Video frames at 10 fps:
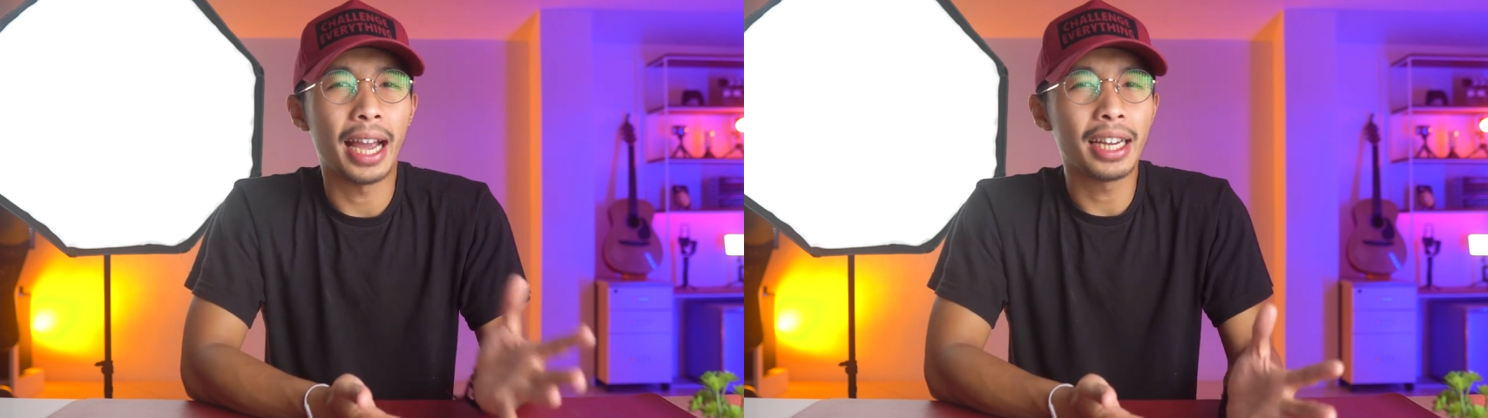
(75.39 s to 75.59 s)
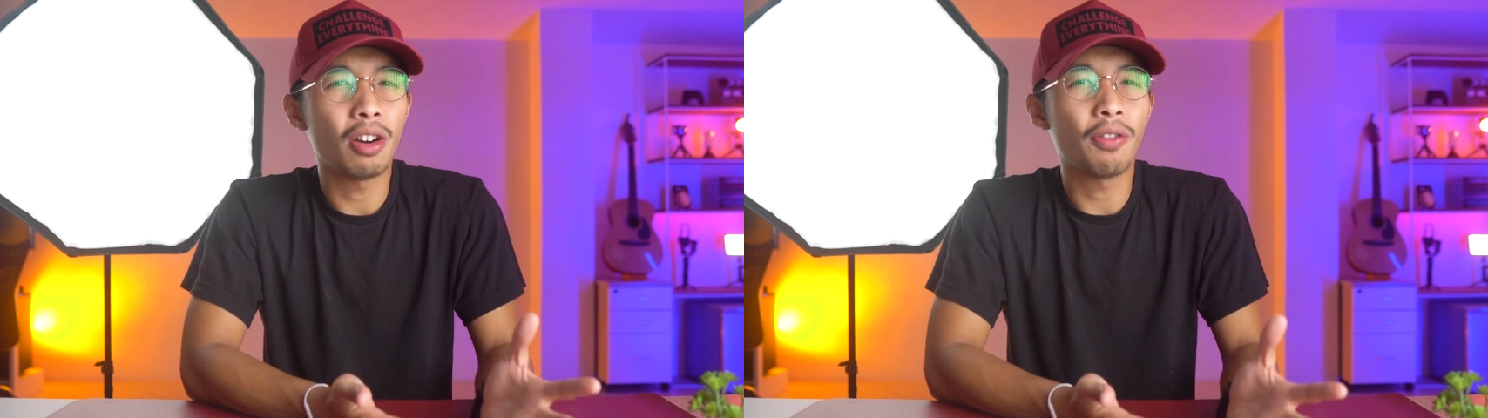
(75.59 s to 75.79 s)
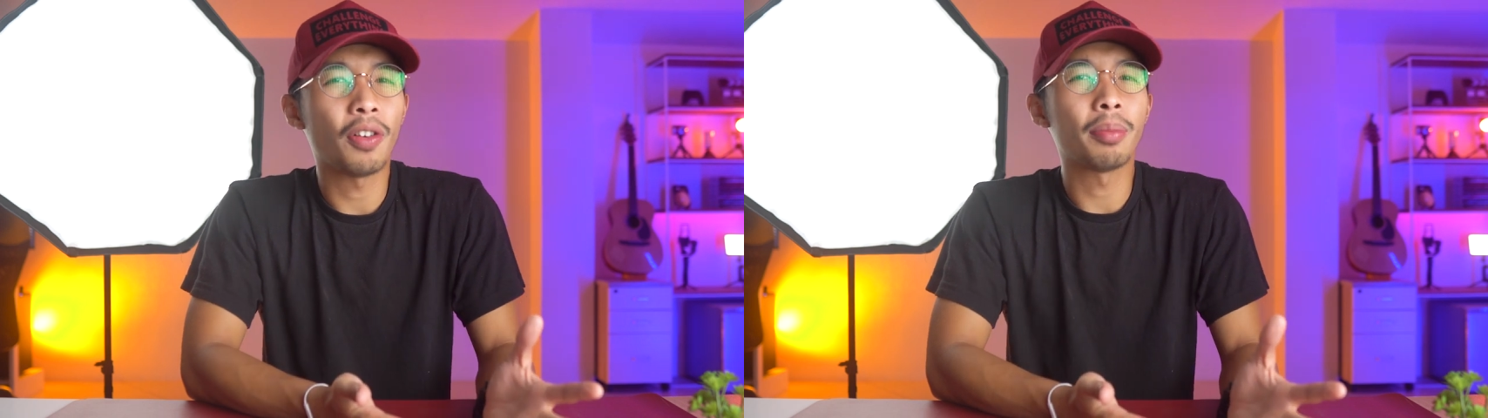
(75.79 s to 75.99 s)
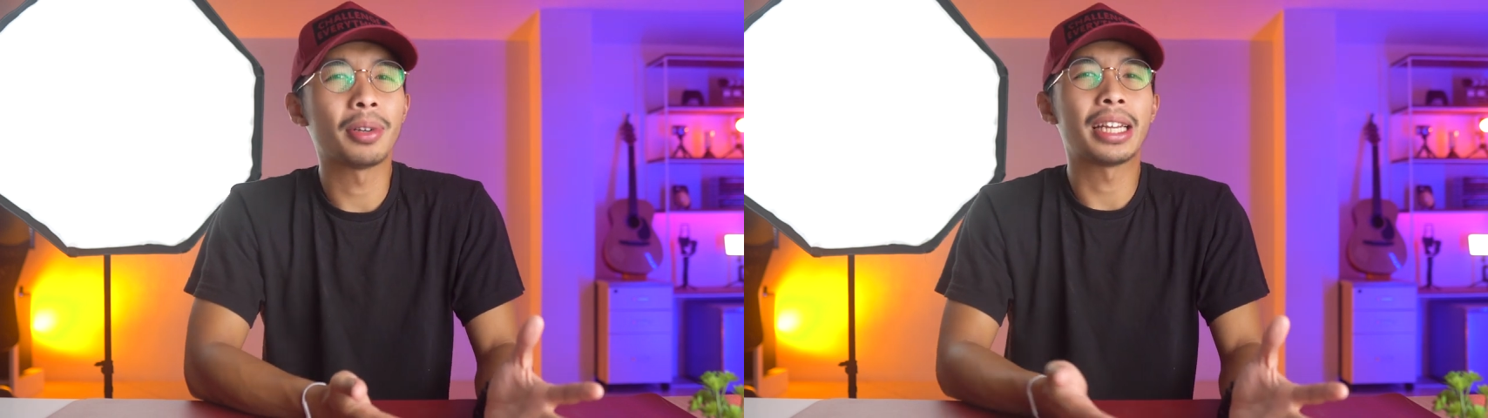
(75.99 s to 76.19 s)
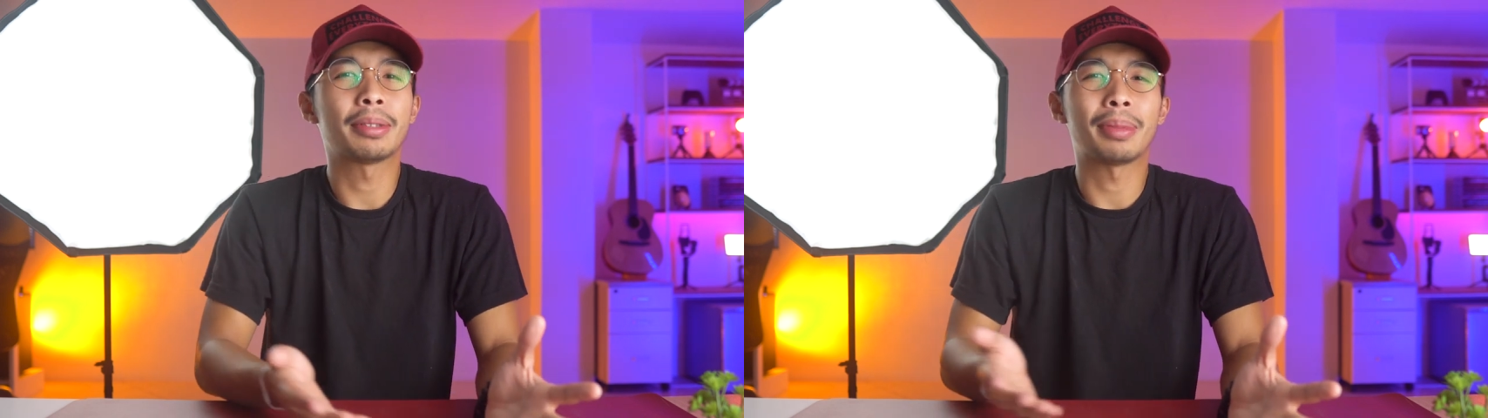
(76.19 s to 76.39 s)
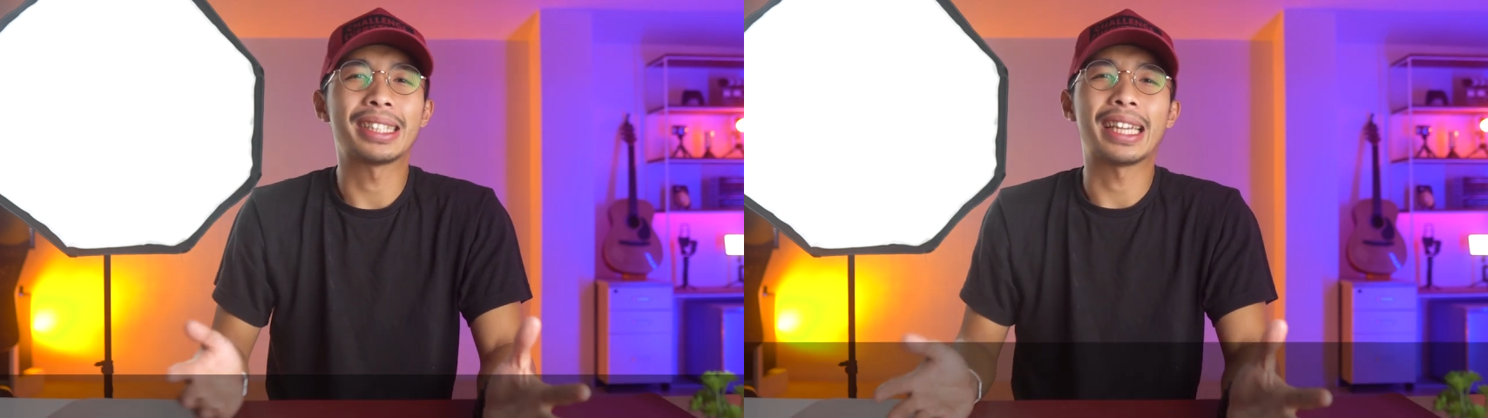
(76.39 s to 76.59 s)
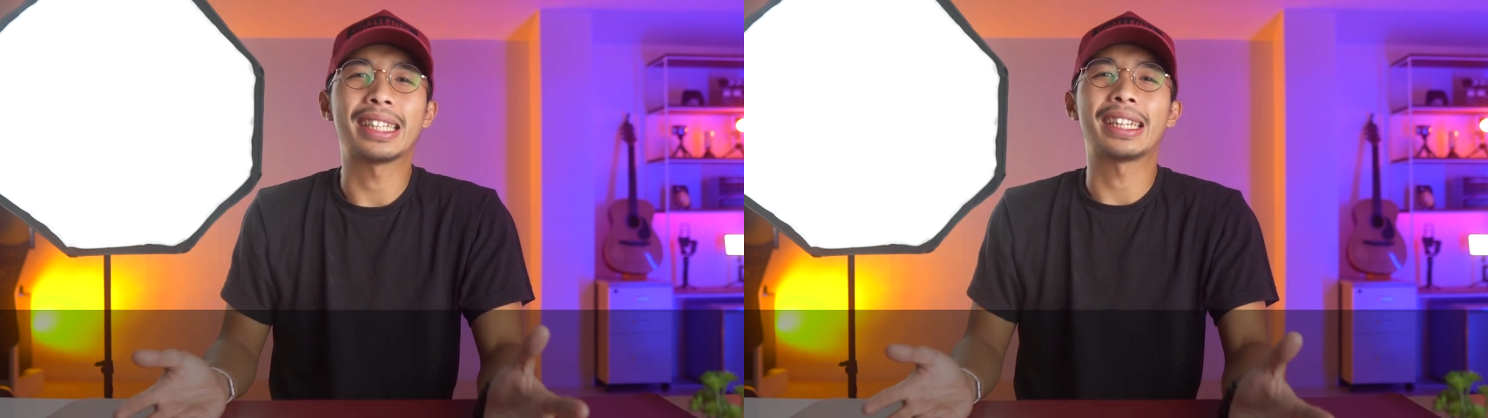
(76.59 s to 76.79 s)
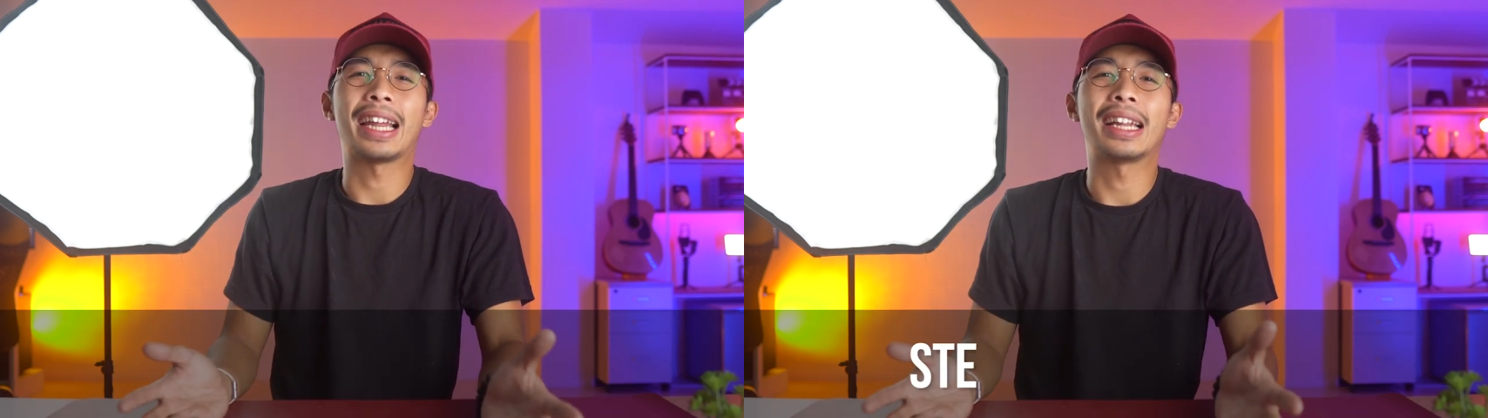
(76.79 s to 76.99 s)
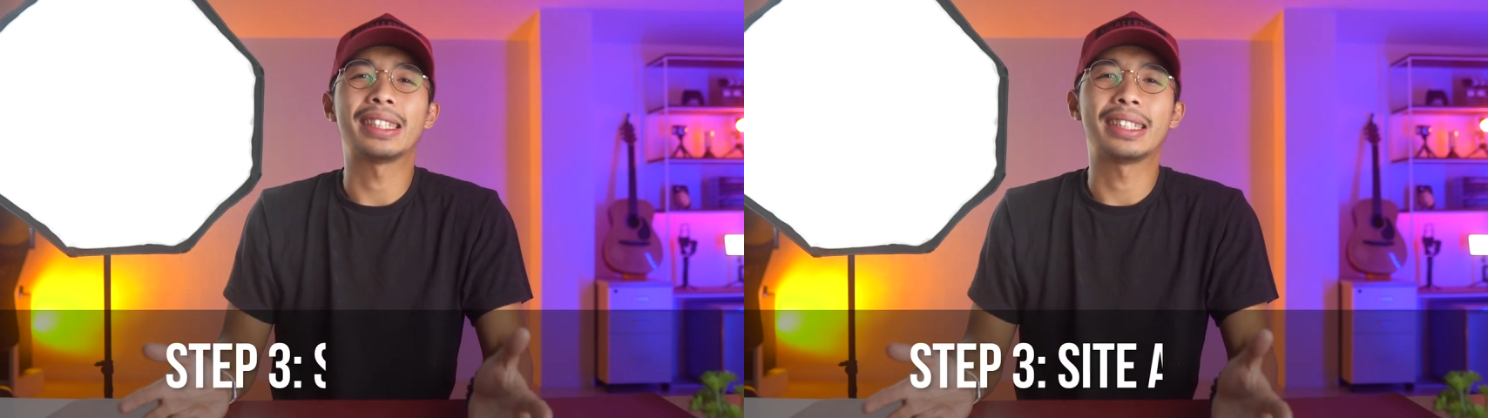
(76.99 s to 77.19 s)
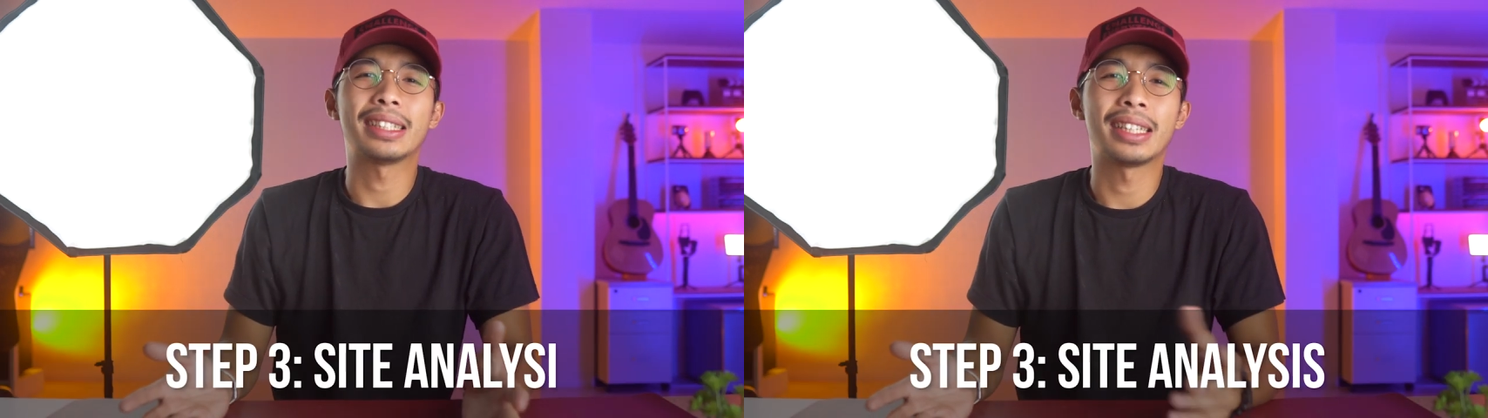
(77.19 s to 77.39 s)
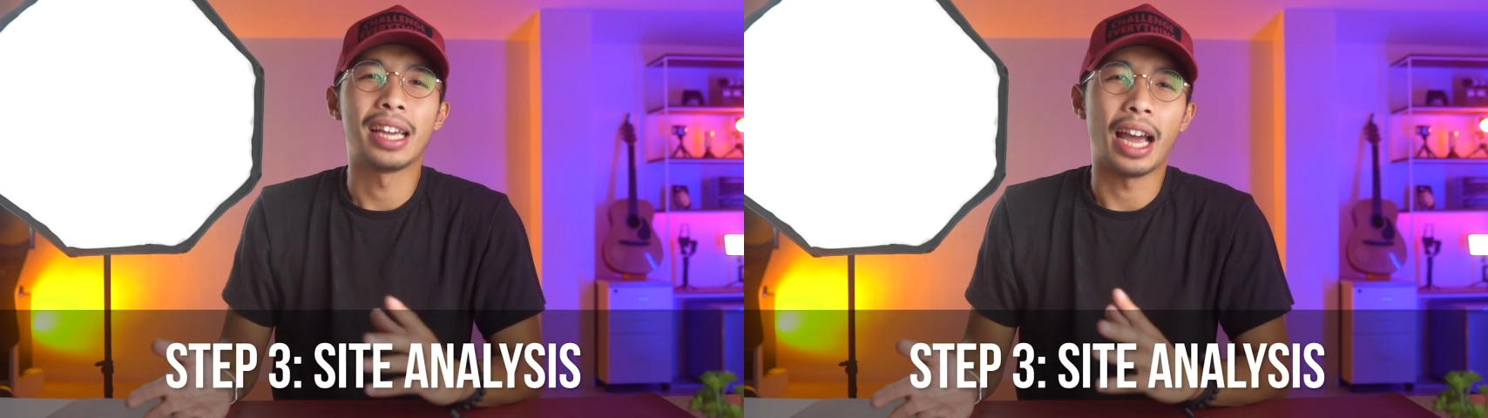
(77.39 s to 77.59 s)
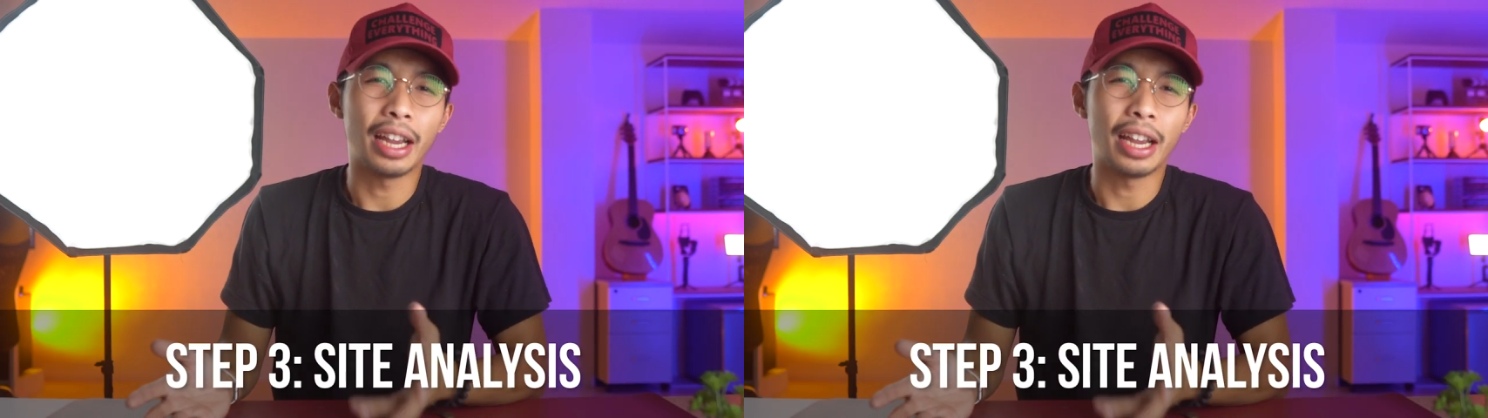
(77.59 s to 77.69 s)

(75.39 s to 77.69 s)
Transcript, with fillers: I now formulate my site analysis.